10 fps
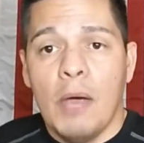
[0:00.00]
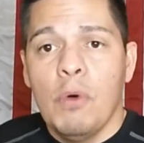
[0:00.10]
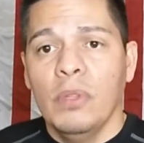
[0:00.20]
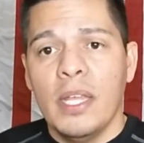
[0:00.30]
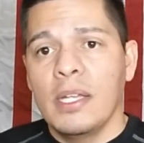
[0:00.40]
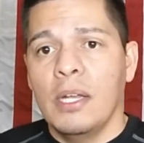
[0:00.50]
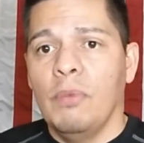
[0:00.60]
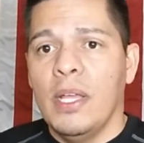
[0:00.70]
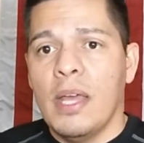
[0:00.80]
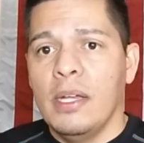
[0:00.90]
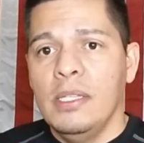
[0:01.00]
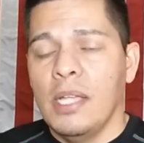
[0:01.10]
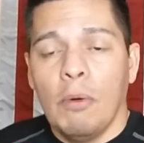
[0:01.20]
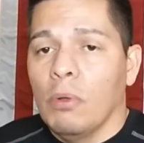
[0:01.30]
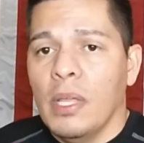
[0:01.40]
I won't let it get away that
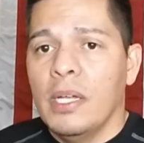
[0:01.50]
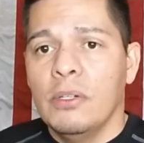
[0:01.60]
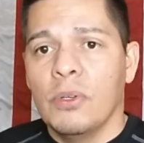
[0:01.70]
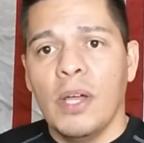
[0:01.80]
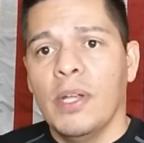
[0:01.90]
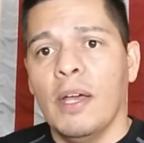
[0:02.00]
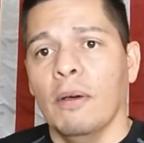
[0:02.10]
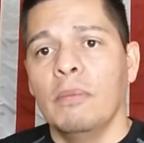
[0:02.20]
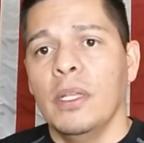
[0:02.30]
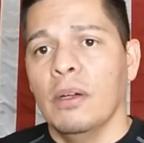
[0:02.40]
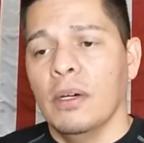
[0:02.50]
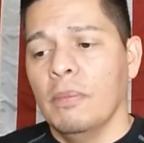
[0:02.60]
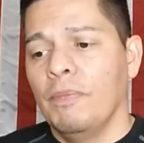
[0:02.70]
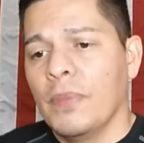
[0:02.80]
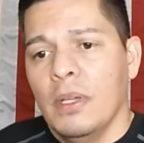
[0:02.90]
easy. I won't let it drown out. You
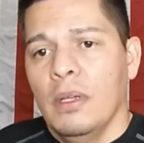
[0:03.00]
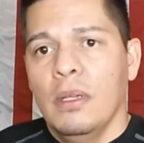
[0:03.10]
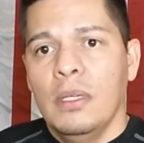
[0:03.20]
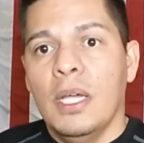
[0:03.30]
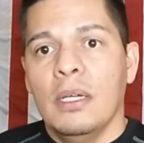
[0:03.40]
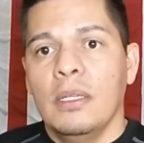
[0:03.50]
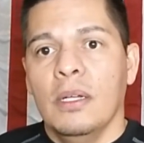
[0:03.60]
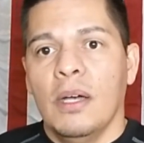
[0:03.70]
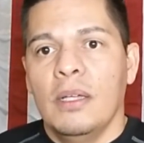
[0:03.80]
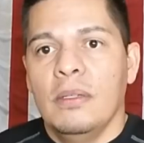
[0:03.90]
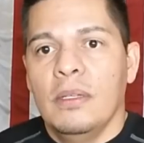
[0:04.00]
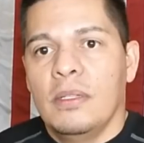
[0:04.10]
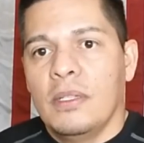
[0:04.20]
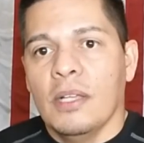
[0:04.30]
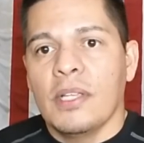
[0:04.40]
know, it
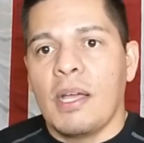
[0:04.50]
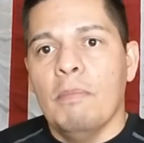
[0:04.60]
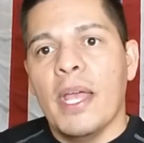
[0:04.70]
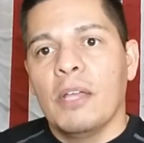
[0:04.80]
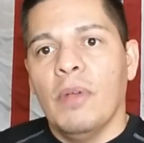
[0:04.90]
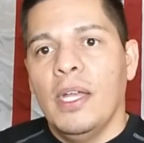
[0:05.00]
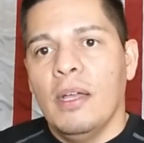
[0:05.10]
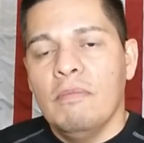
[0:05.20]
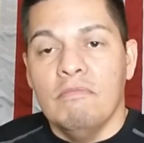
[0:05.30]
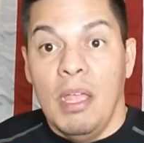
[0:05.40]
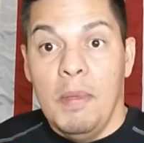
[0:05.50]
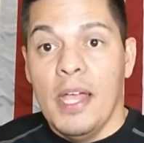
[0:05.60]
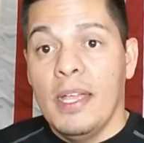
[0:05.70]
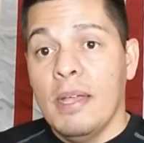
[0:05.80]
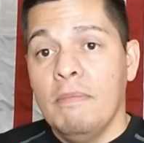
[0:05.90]
sounds like I'm begging right now.
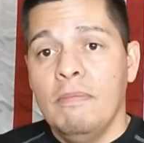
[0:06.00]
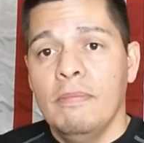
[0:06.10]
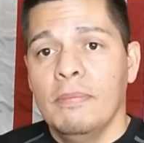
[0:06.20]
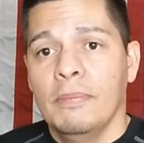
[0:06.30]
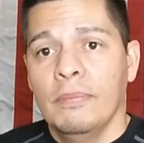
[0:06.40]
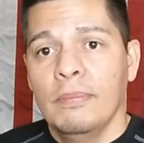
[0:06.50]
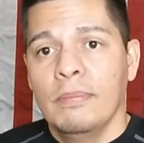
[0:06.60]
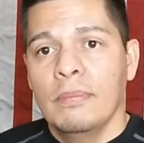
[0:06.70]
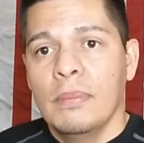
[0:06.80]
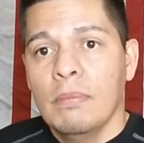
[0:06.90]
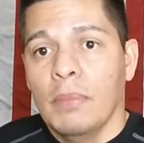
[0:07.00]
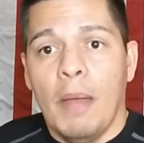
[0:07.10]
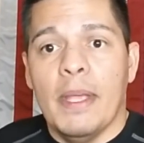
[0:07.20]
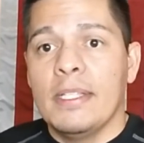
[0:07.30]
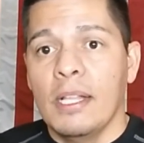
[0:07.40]
Maybe I am. But
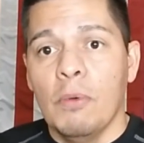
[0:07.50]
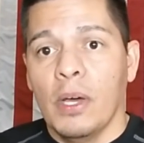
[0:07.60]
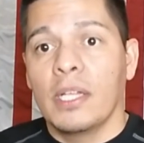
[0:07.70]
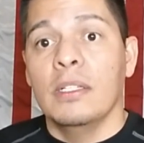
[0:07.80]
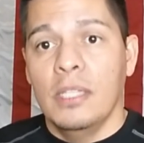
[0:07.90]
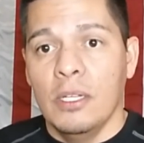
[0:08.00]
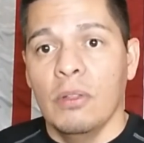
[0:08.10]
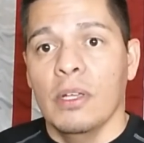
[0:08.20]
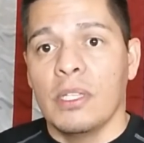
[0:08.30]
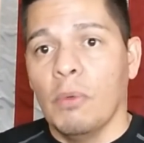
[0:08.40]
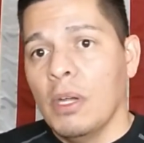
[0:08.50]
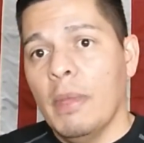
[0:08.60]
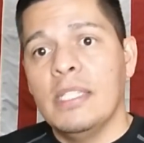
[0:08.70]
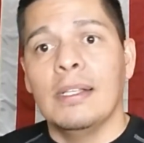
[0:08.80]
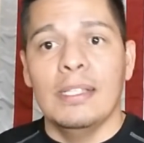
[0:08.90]
I basically want to continue this. I want to
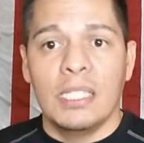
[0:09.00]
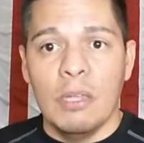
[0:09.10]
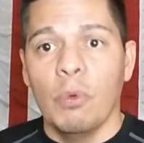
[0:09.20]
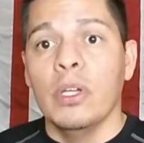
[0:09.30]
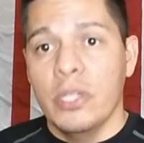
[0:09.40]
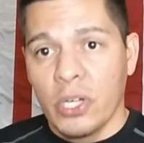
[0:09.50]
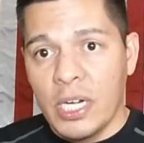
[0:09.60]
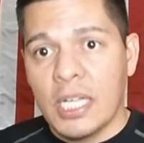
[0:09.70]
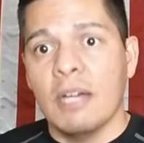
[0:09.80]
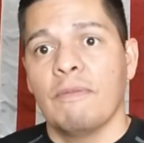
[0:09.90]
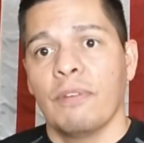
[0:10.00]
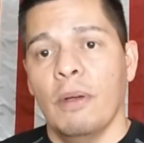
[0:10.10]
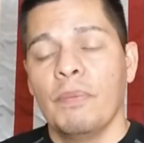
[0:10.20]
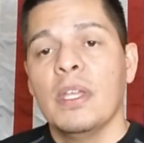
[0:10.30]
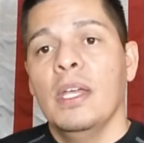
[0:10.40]
basically see where you're going to come
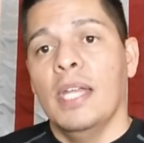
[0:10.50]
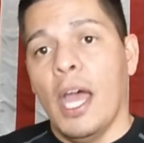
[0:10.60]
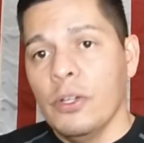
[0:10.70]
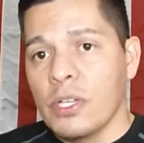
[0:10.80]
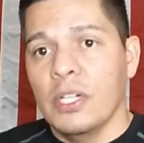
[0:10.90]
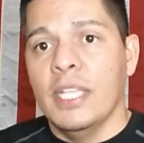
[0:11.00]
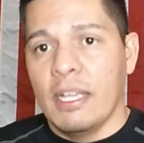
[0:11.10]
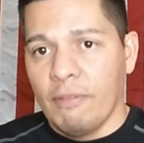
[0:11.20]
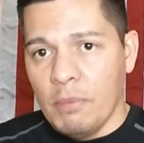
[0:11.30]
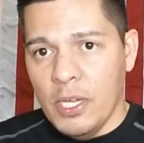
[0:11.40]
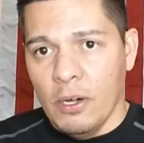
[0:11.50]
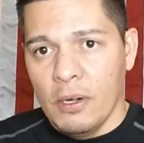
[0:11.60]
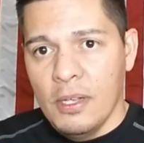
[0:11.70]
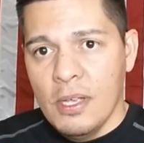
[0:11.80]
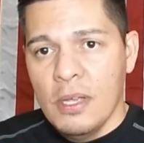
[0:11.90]
from and how you're going to take it from
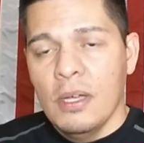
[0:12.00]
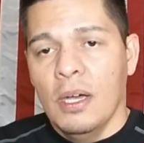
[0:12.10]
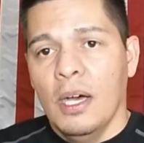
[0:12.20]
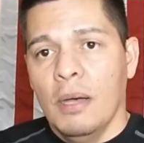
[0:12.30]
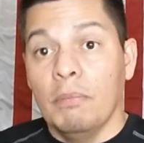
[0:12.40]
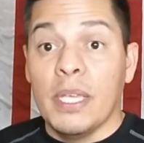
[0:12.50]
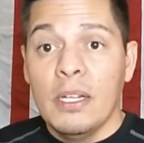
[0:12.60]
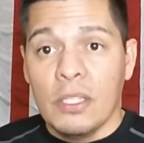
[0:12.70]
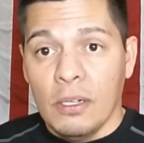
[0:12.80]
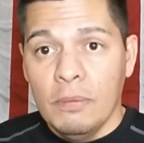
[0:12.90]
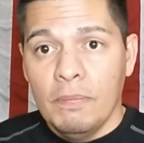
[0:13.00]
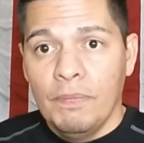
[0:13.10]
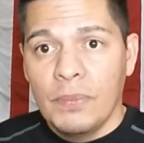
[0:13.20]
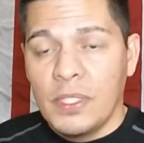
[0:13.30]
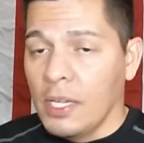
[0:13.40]
here. Be an adult.
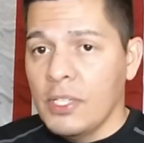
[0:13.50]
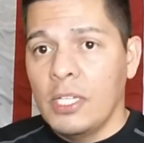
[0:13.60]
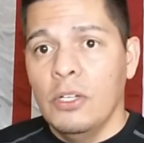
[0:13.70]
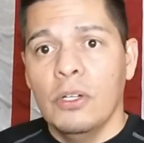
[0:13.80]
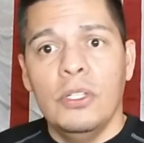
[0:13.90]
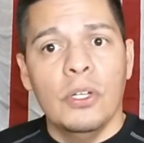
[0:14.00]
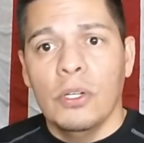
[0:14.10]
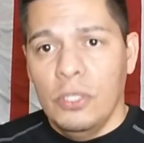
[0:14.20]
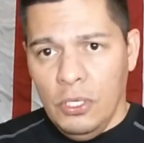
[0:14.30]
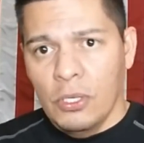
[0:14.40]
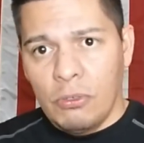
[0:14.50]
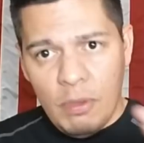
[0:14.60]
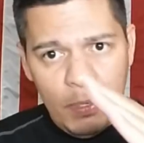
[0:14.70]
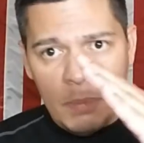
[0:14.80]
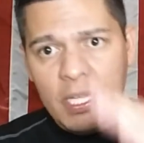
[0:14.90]
Sounds like you're
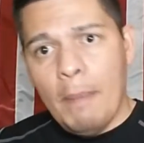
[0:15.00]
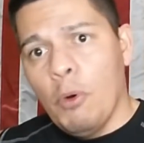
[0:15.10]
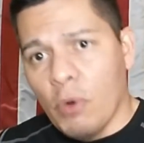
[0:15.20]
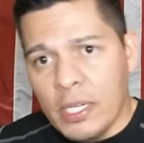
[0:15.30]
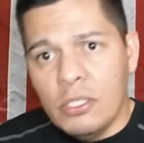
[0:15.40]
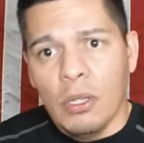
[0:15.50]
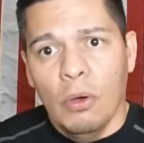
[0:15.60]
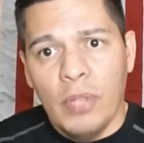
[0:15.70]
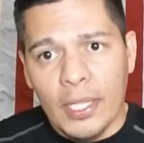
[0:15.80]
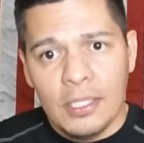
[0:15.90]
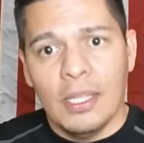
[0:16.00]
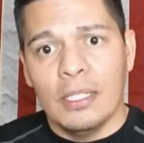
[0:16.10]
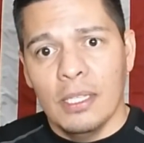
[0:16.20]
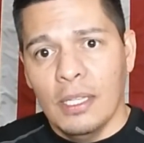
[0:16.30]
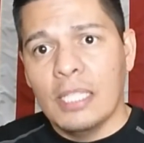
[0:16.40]
creeping up to that point, so that's
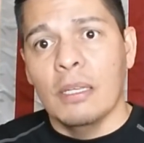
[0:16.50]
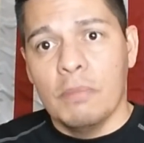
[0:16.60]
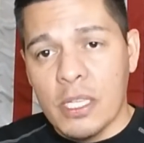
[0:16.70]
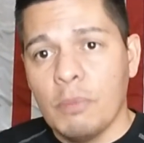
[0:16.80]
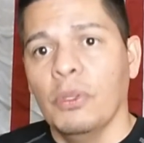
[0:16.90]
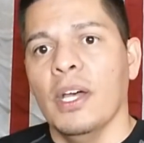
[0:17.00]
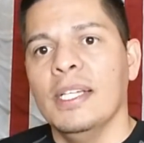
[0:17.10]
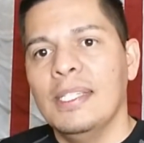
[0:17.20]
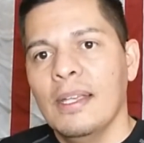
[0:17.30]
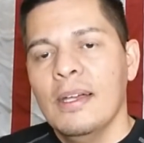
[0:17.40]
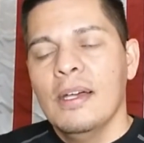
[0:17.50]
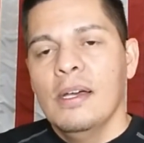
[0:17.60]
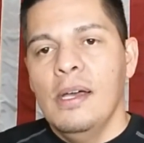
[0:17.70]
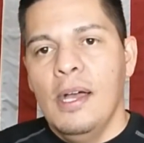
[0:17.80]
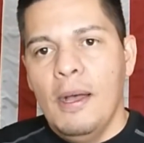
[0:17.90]
a
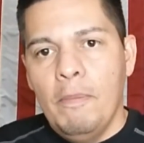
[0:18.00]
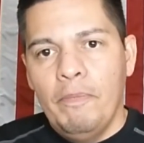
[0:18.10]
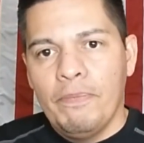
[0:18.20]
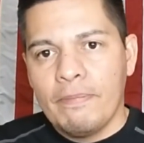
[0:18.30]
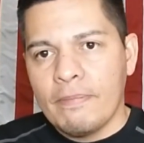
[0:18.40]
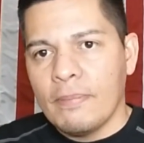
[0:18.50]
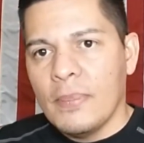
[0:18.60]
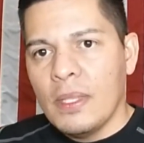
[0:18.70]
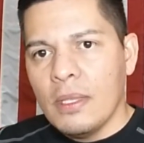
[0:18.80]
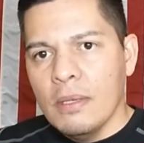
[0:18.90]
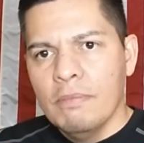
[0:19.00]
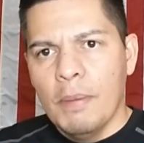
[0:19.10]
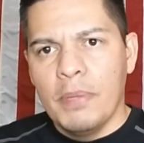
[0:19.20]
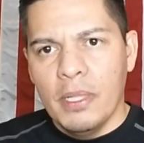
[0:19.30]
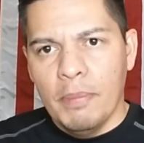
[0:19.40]
plus.
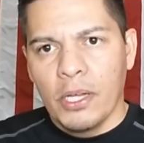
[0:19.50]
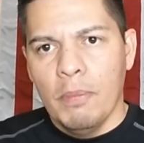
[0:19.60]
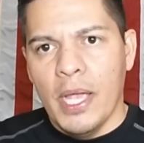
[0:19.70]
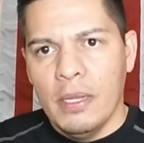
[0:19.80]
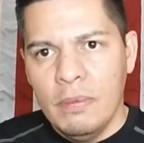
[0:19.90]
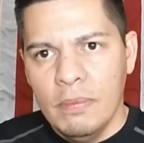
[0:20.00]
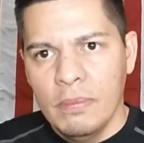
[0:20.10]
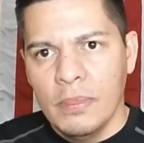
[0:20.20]
But be the bigger man.